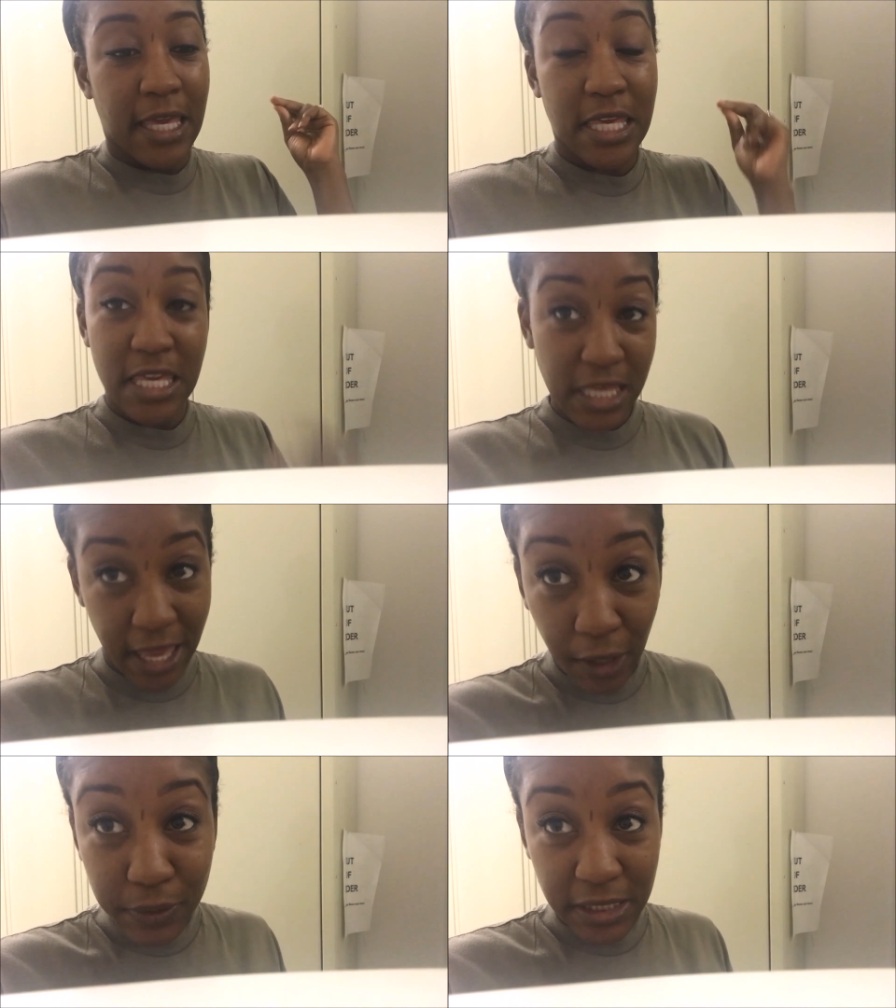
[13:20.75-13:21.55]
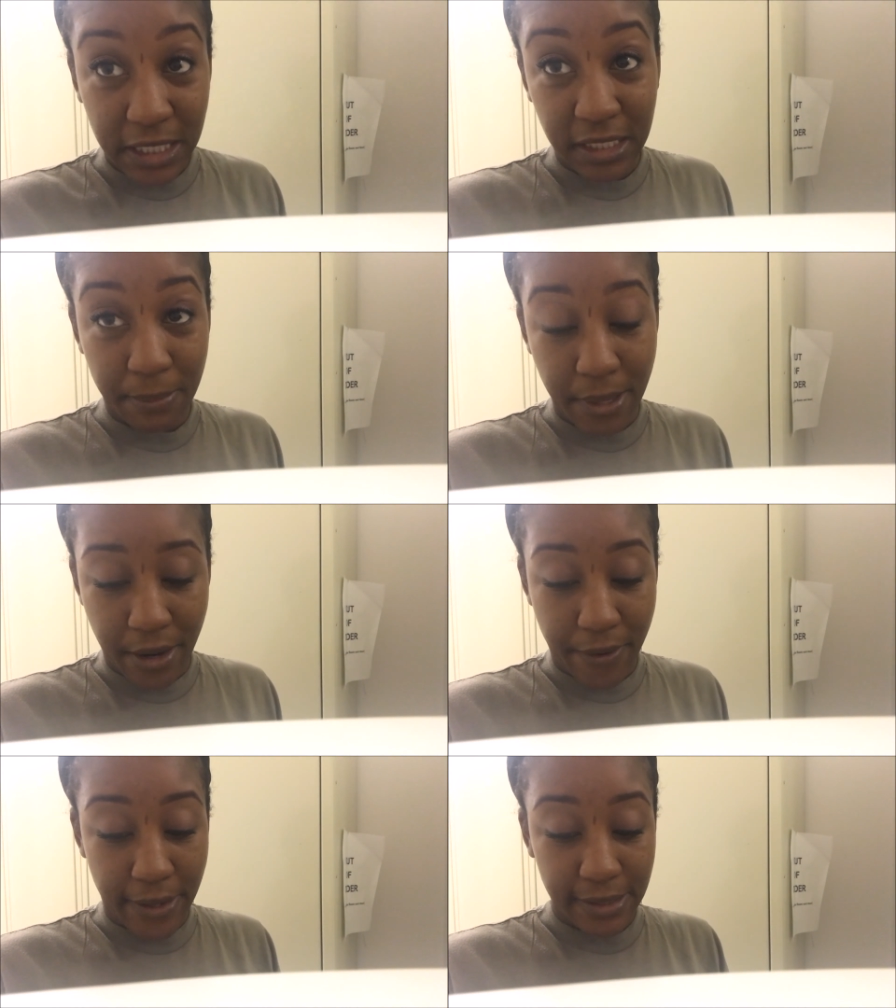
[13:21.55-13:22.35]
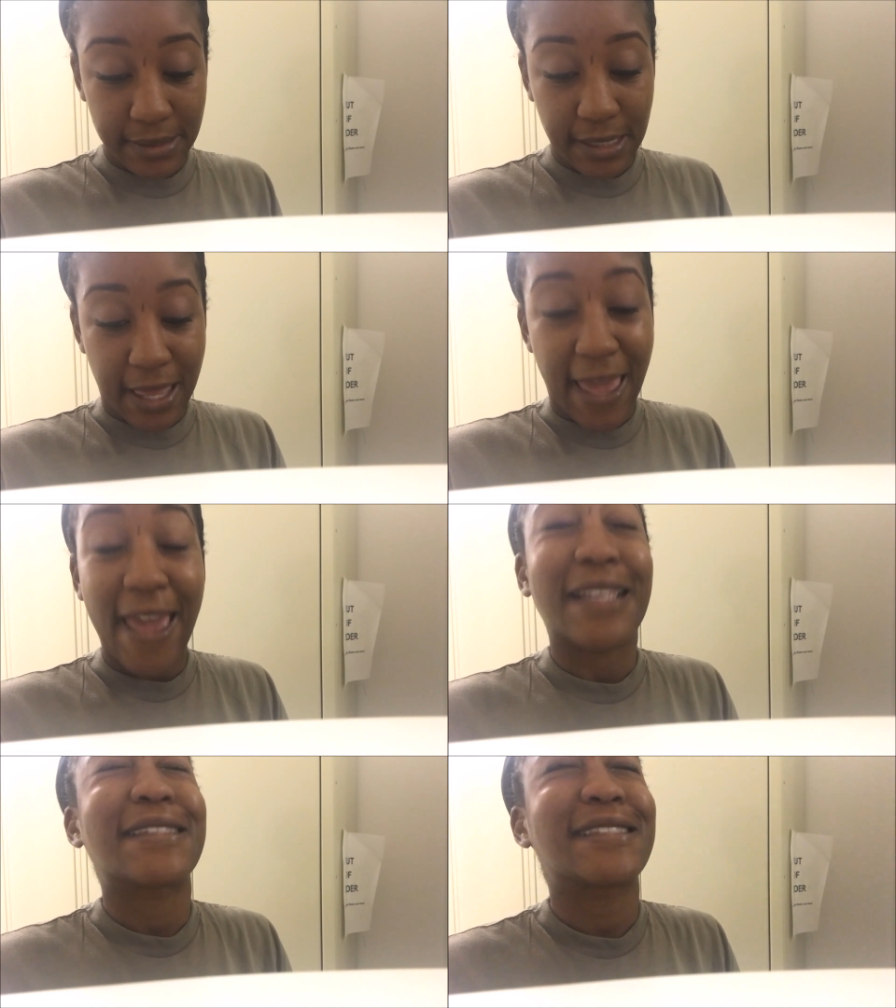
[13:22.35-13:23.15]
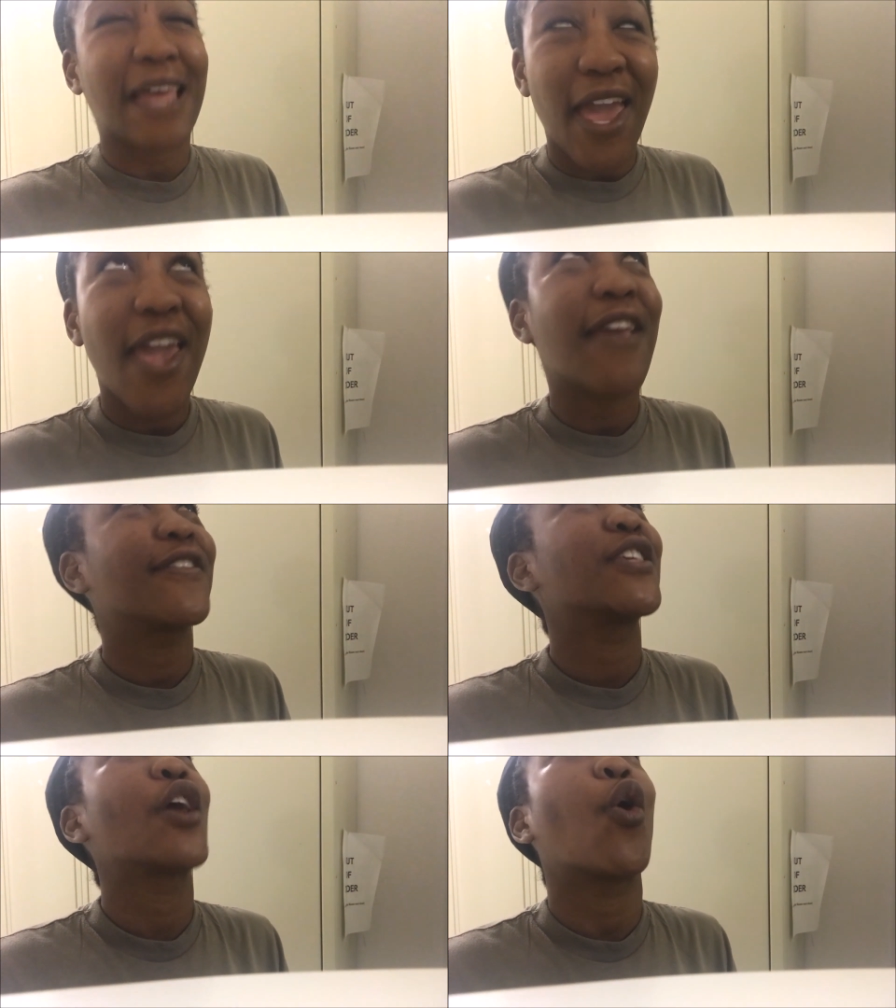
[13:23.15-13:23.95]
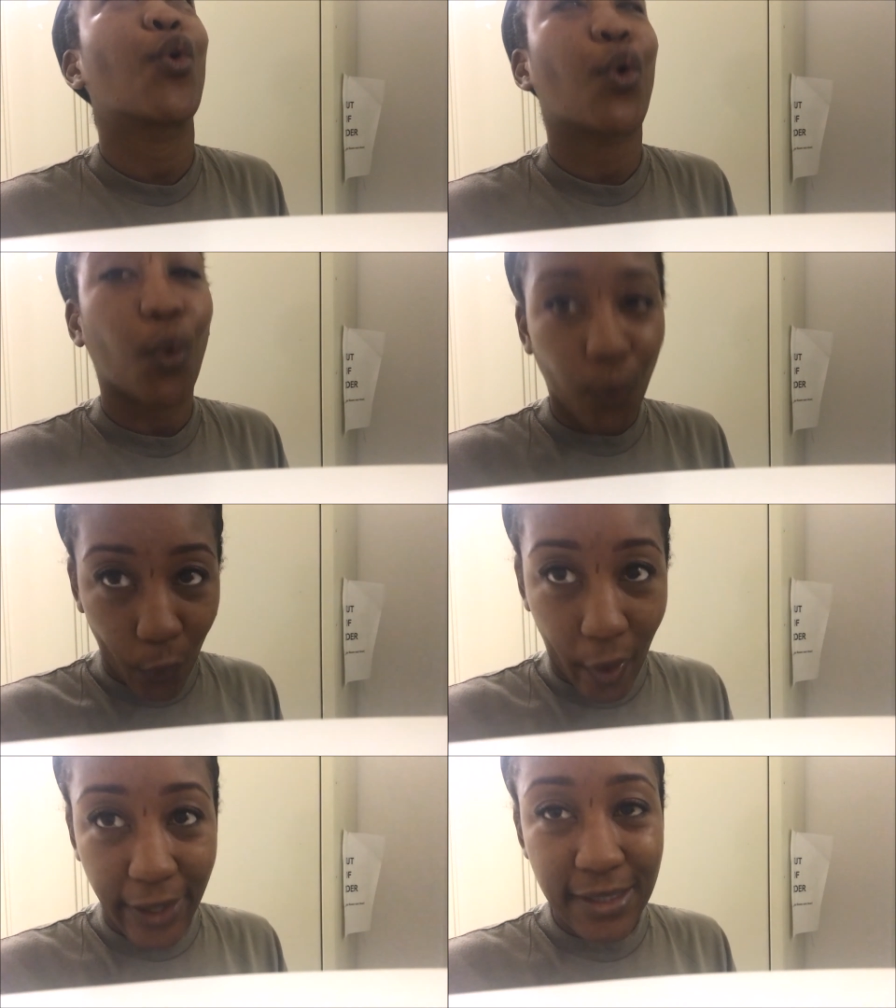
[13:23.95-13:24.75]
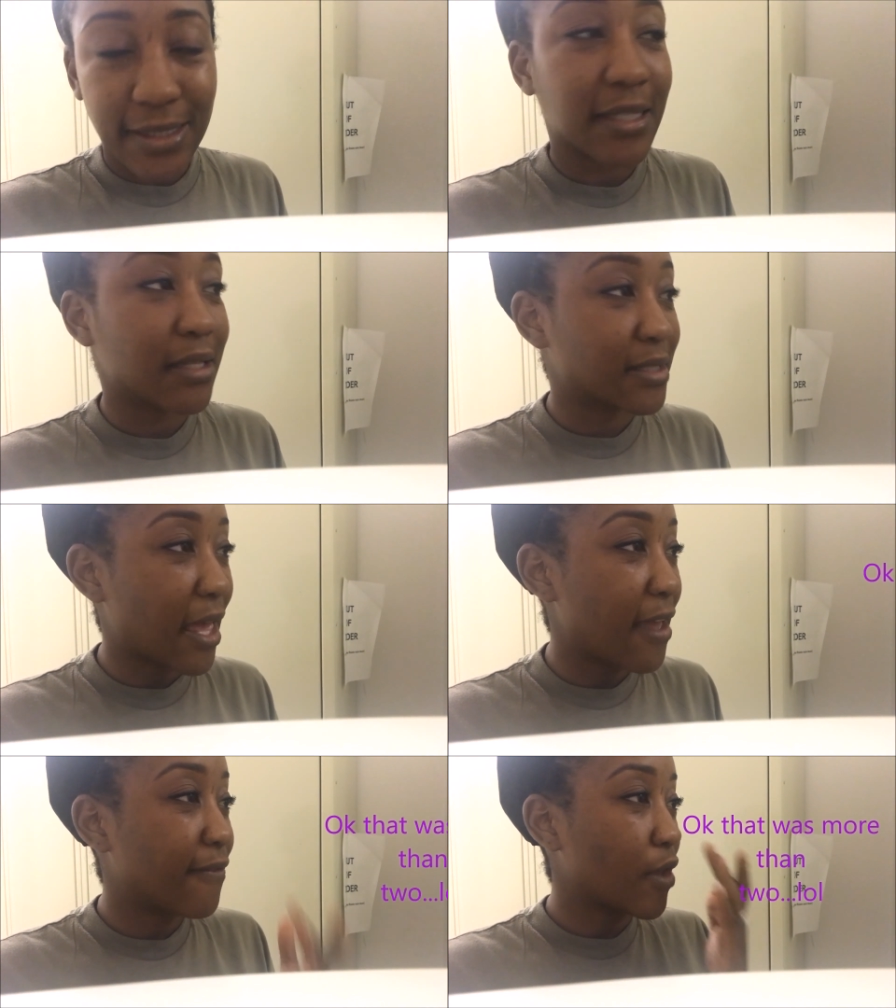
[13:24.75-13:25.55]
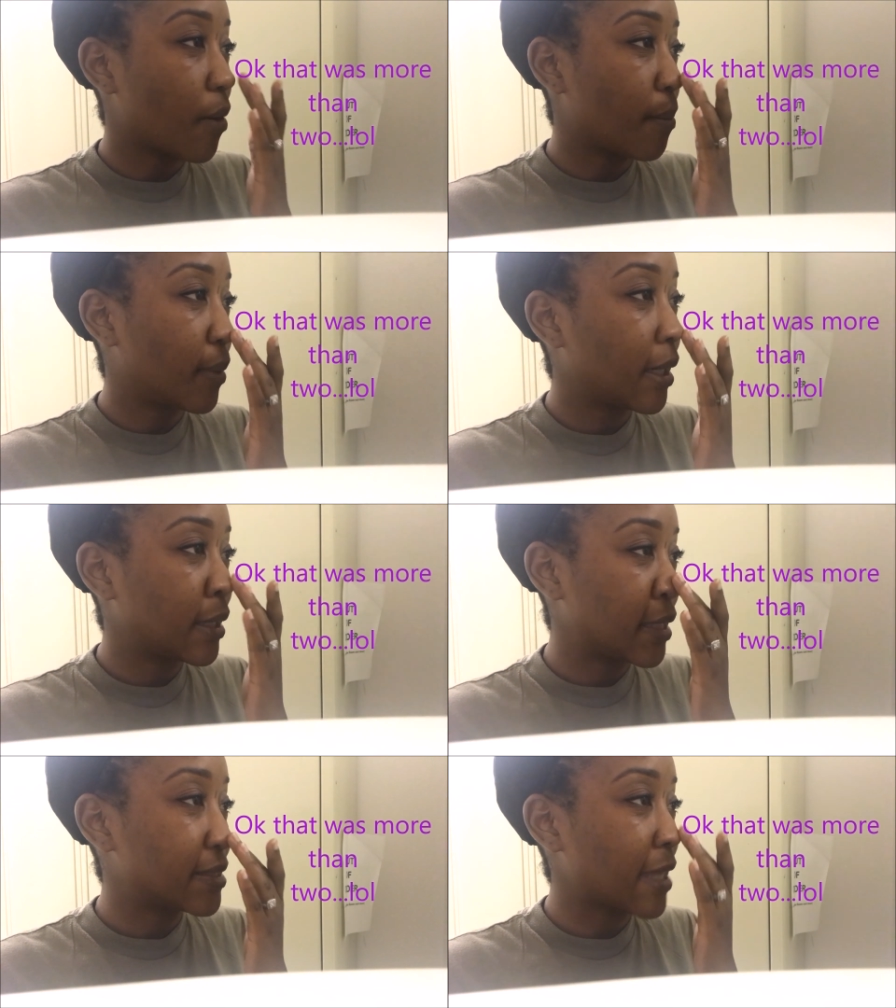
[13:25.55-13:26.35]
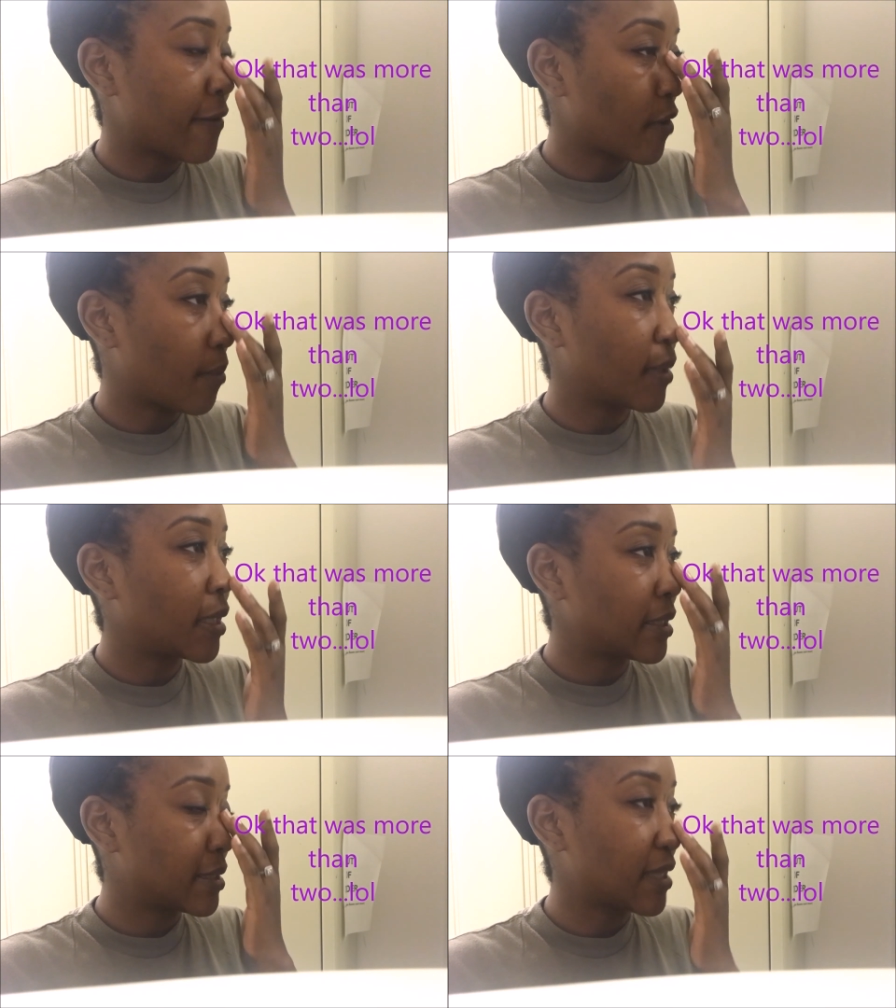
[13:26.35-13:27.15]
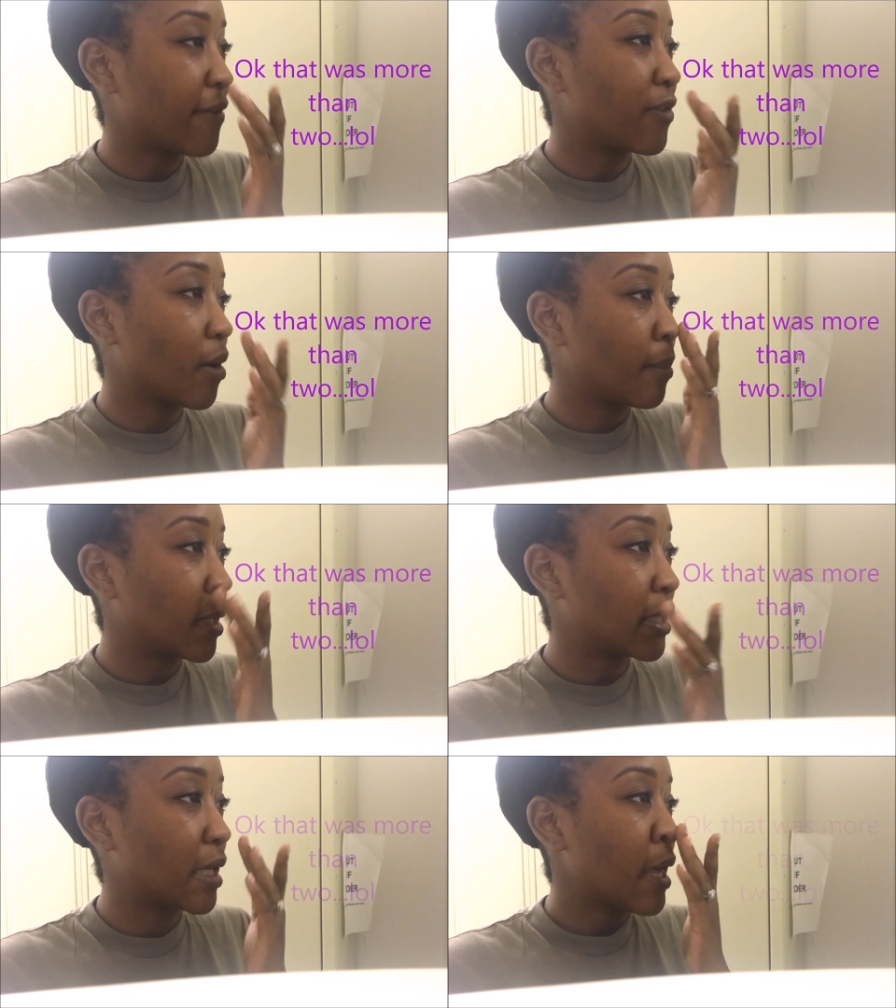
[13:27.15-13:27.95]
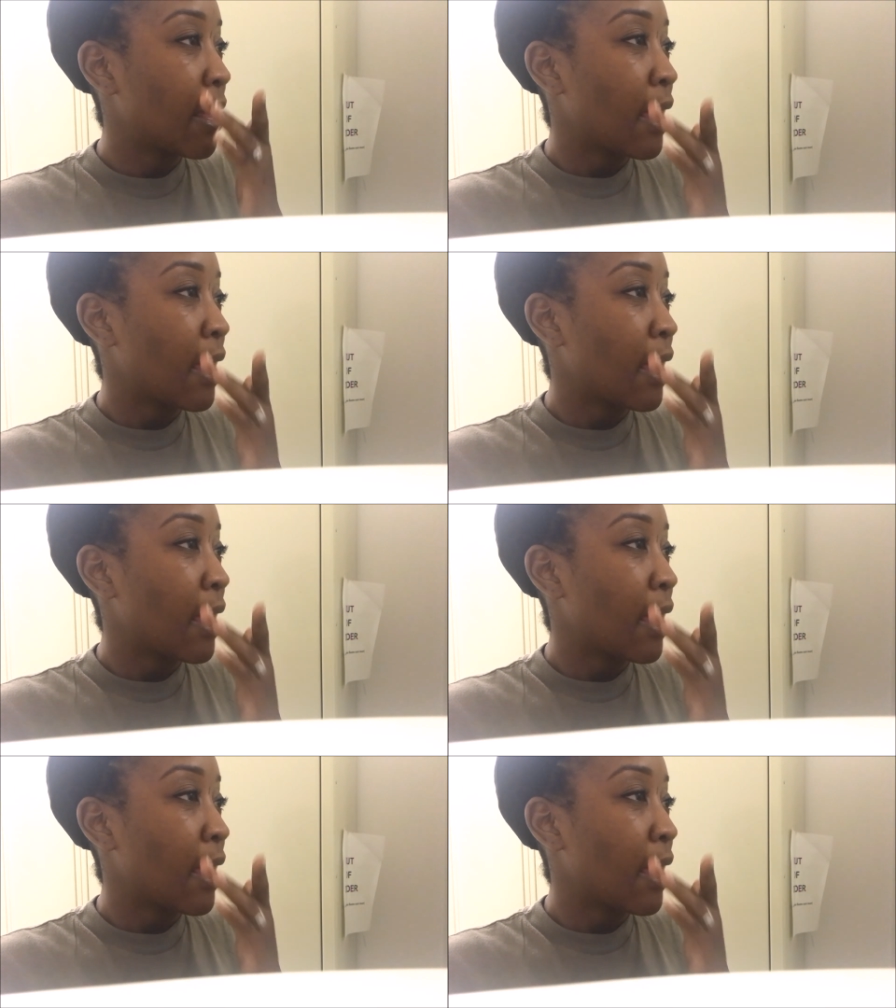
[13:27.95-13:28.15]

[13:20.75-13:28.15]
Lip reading: Eat healthy in the barracks. And save your coins. Save your money. Save your money. Save your money.